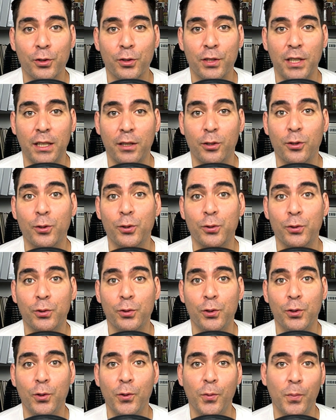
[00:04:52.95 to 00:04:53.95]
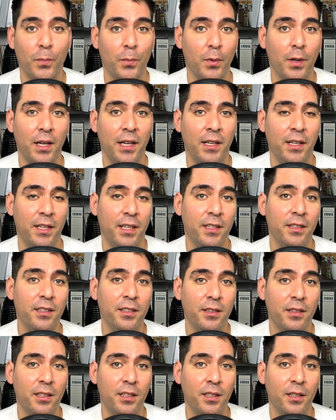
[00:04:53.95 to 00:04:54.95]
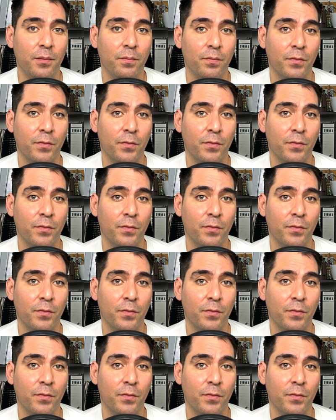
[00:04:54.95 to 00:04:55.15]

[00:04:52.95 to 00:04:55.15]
that consume an ADT